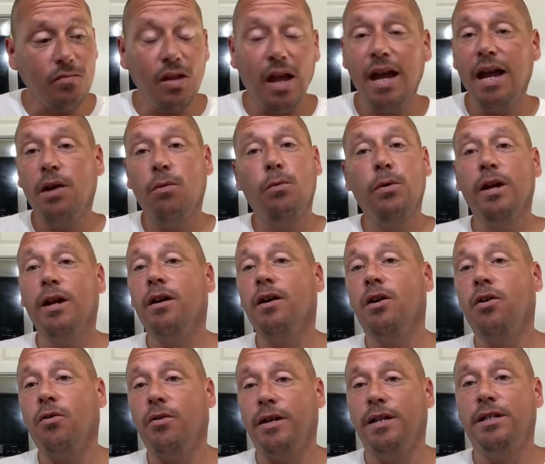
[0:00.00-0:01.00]
And we are
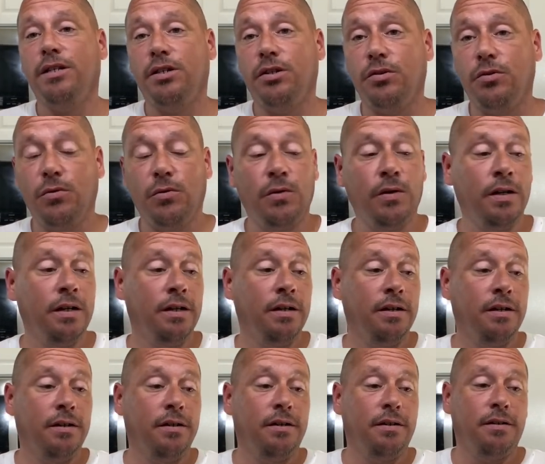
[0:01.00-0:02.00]
going to
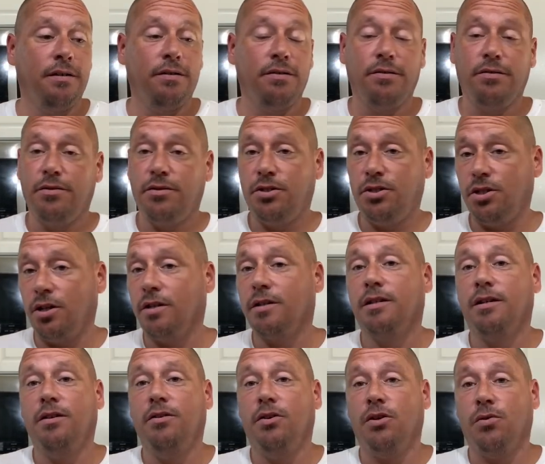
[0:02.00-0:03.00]

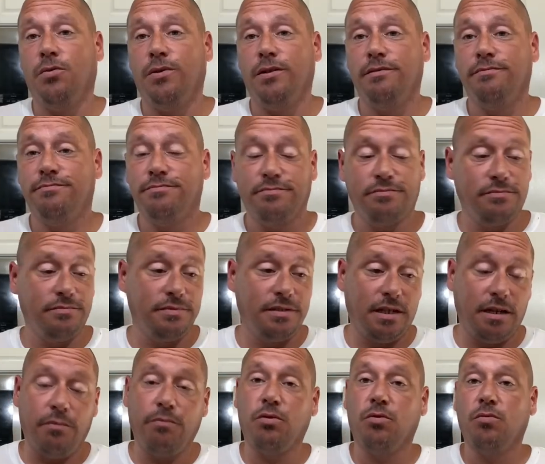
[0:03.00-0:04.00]
just cook one.
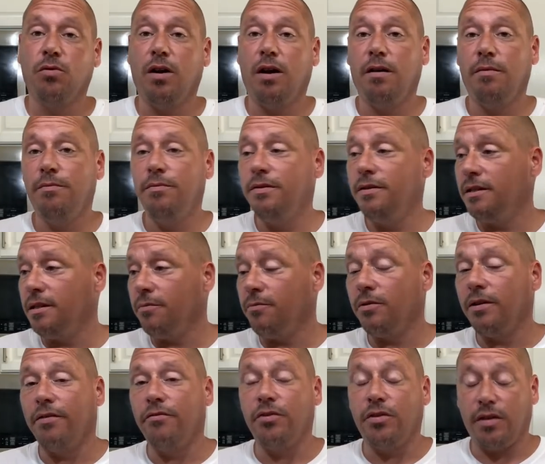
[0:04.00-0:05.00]
Simple rub,
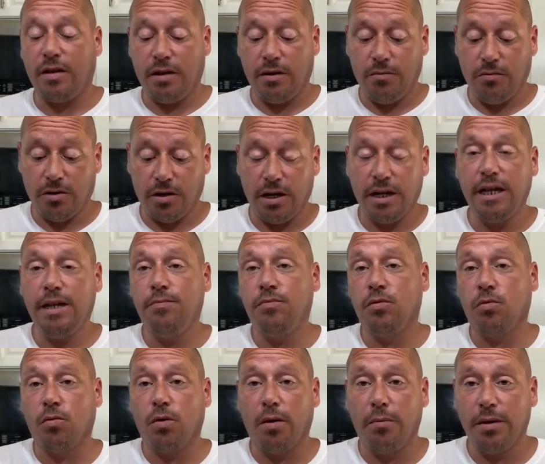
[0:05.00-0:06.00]
simple everything. We're gonna keep
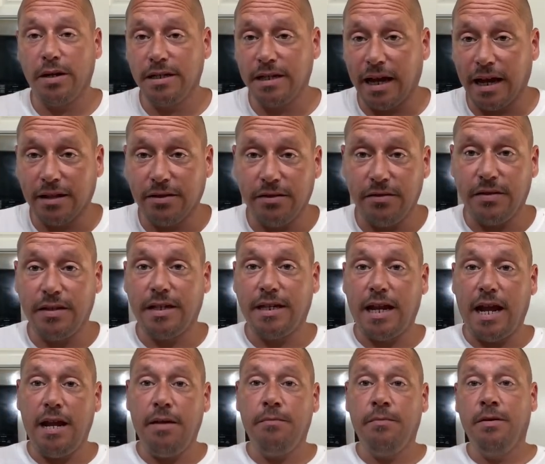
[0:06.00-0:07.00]
the rub exactly the
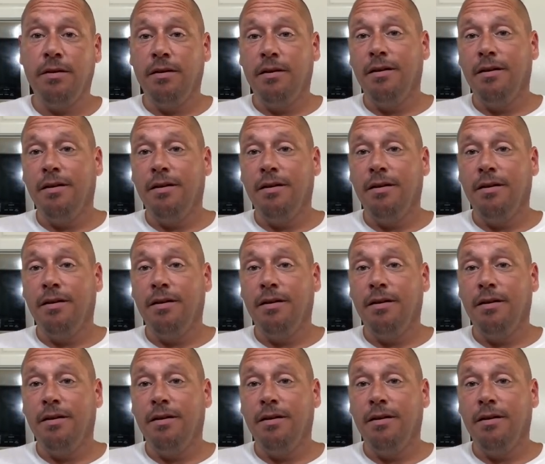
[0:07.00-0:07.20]
same,